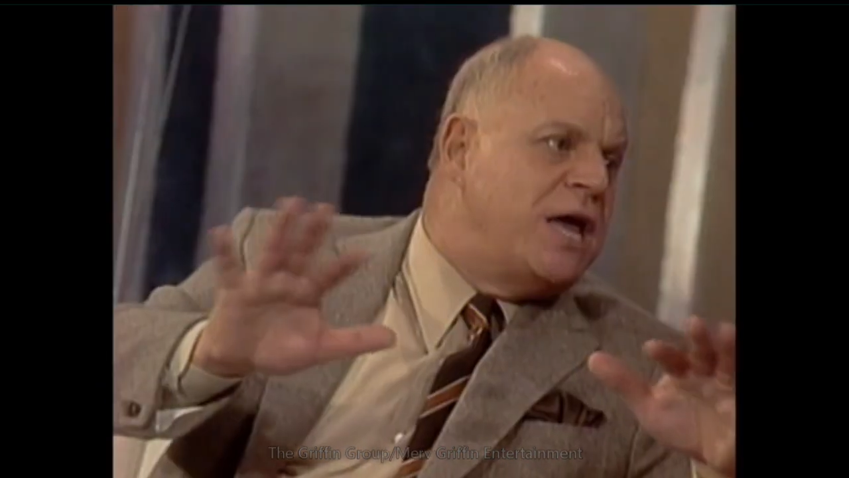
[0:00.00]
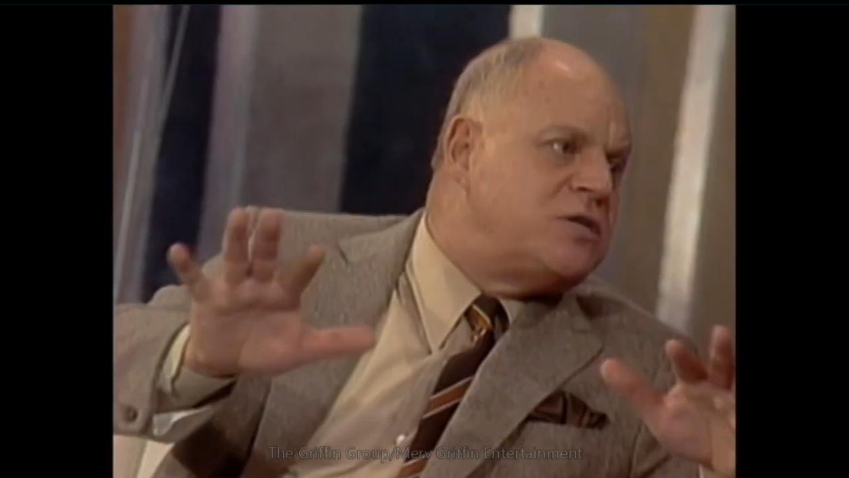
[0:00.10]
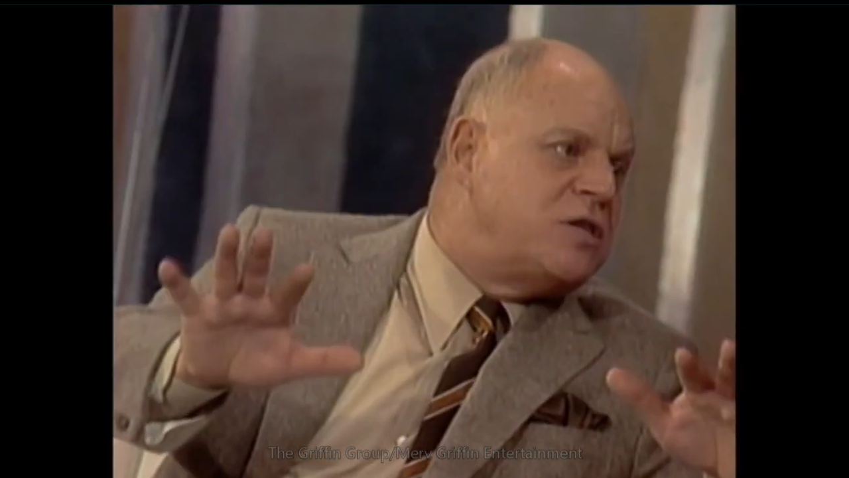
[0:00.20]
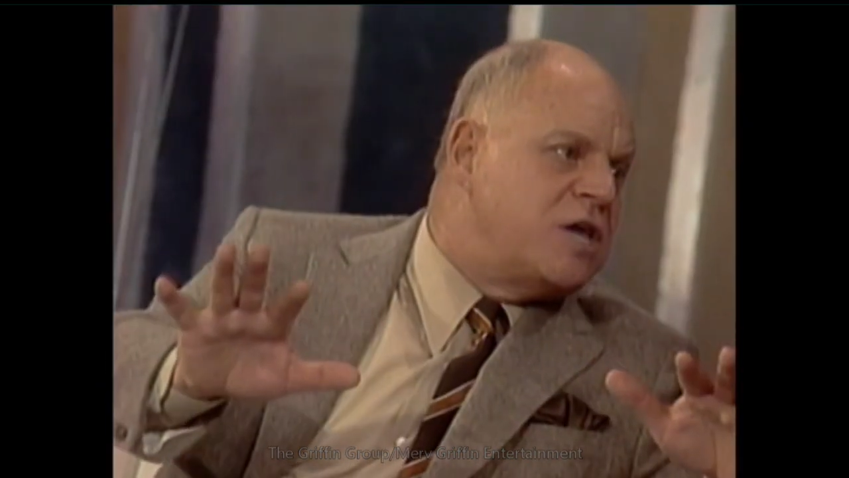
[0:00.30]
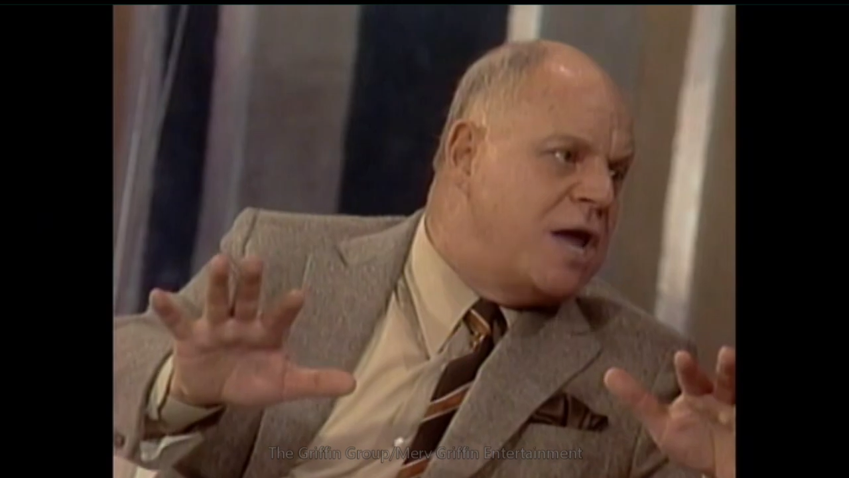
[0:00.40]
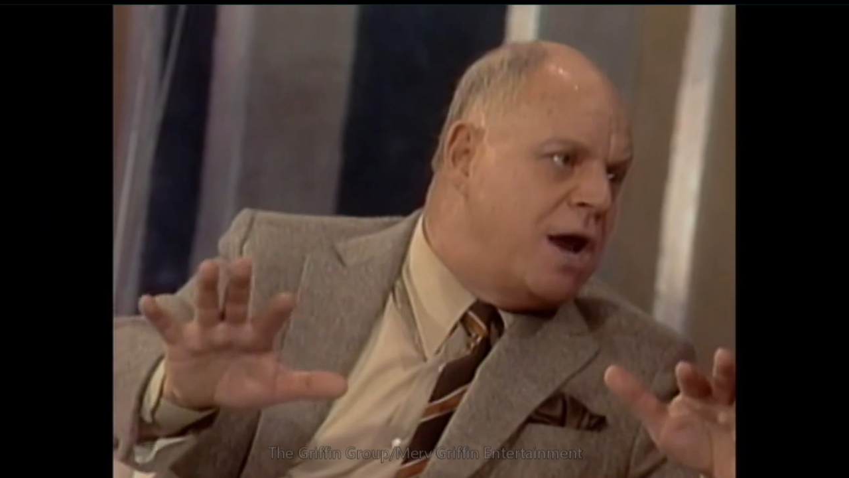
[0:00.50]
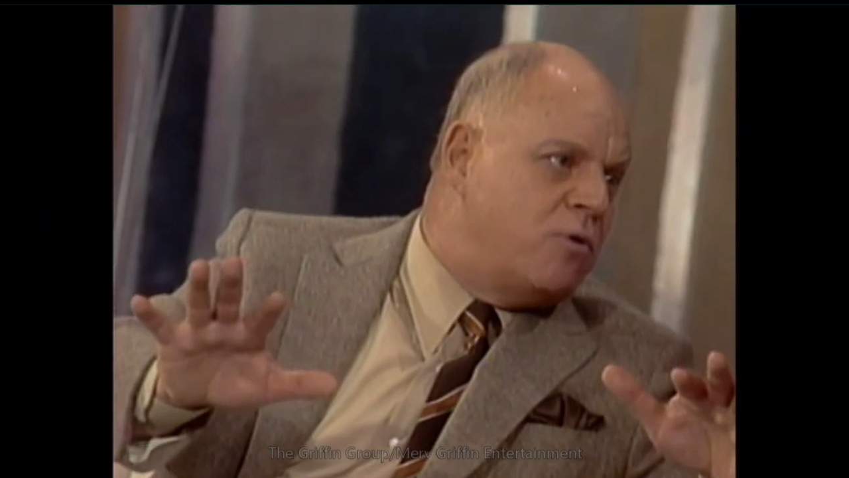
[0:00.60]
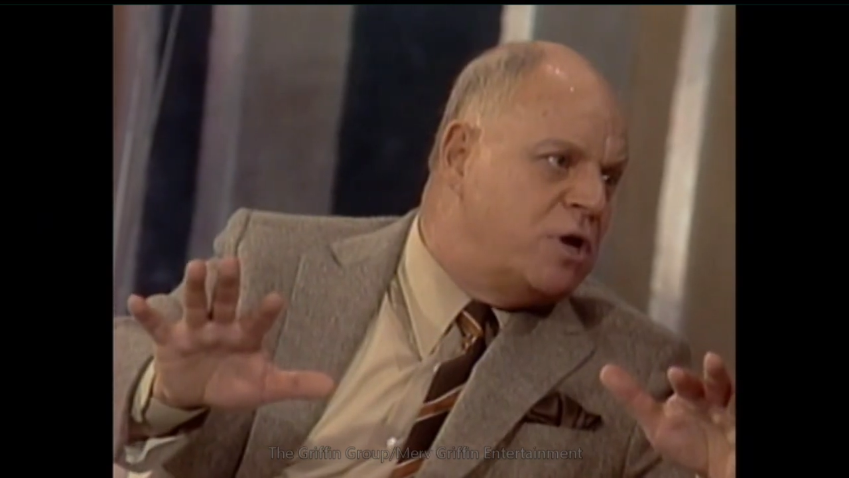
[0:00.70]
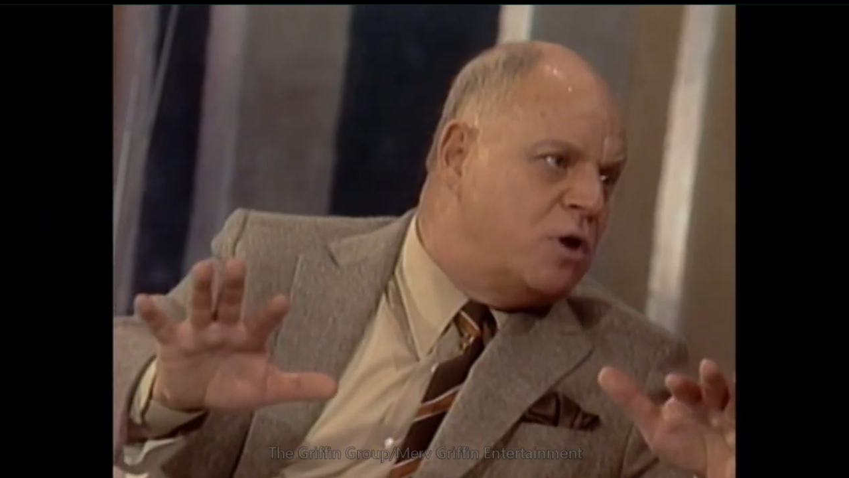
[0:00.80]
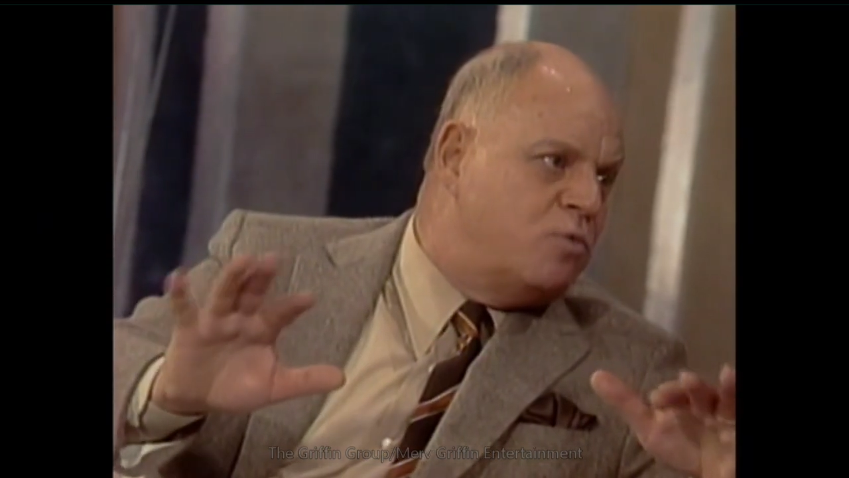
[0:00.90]
enter the
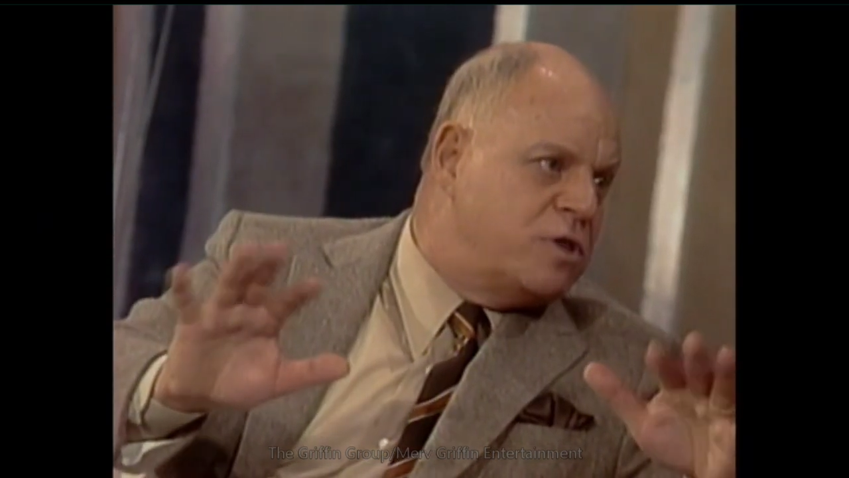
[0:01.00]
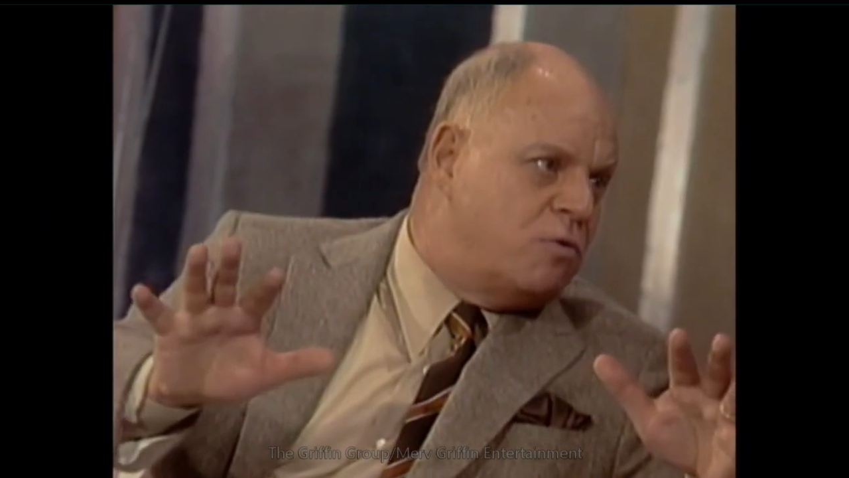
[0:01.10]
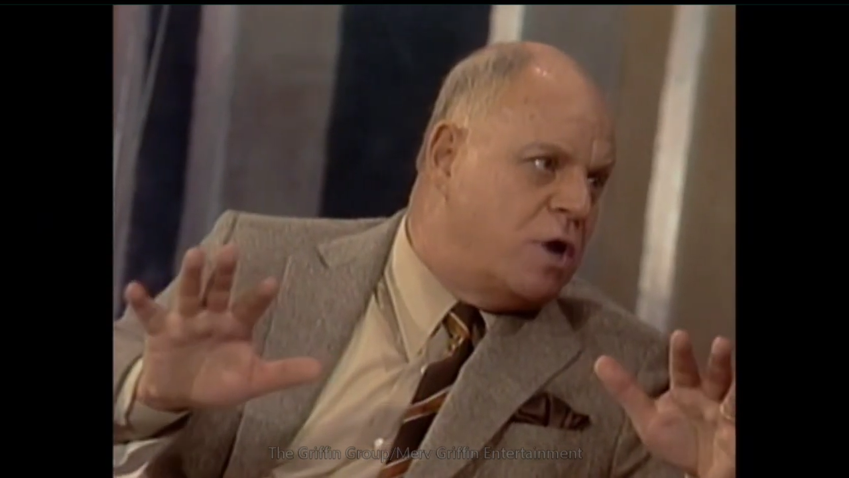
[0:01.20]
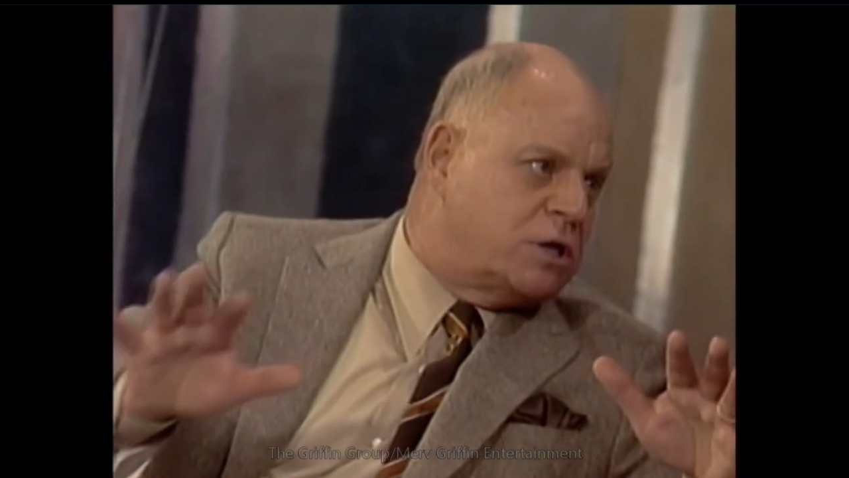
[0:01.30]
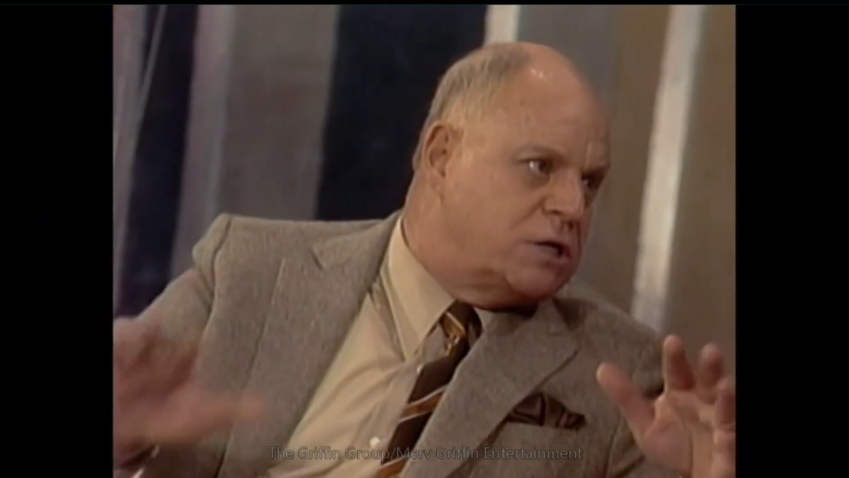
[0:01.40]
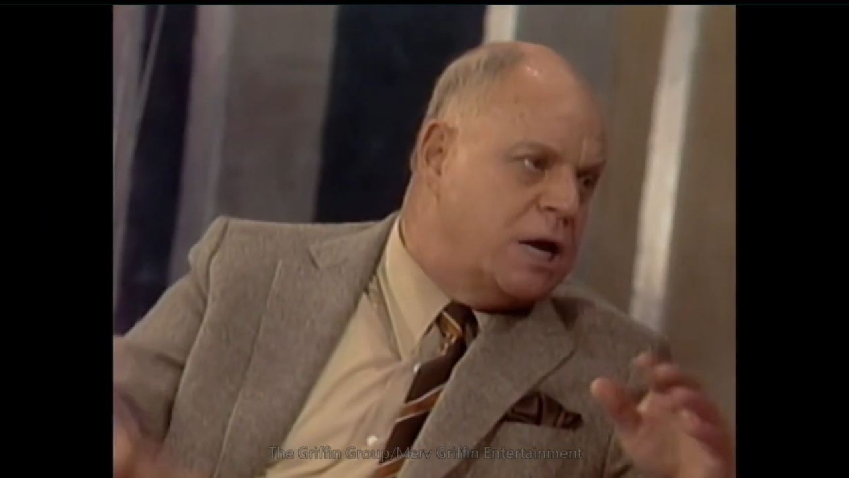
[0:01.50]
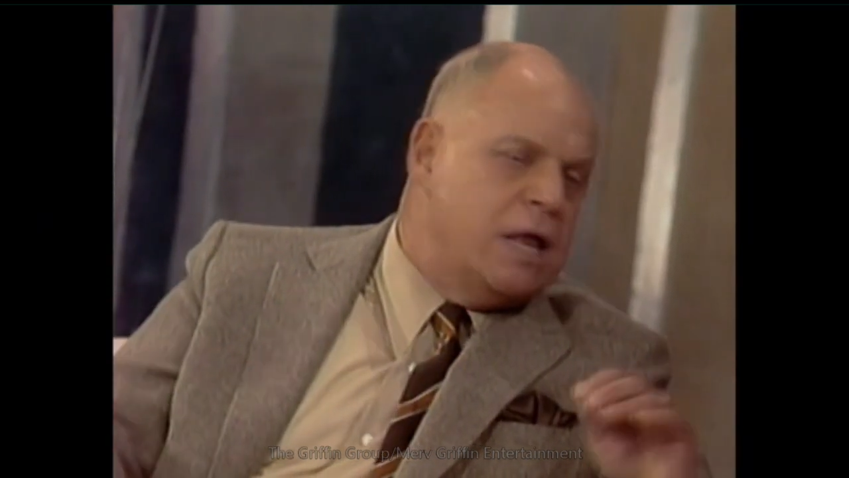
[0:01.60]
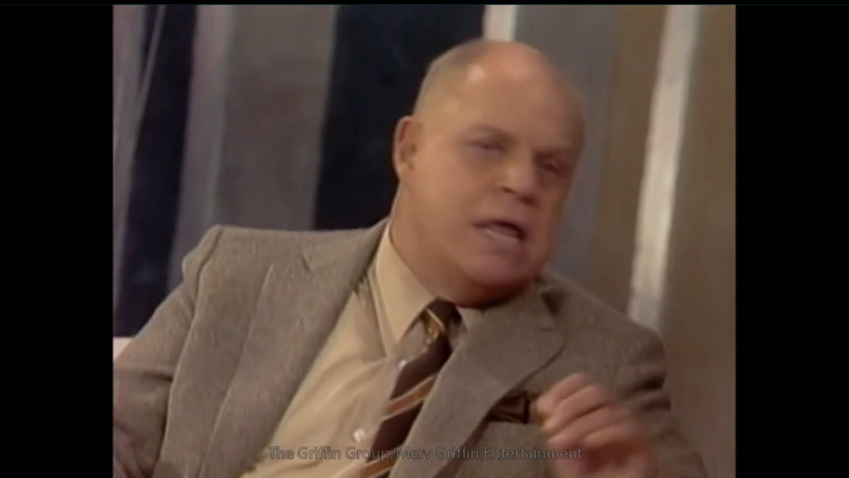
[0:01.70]
area with a rock star.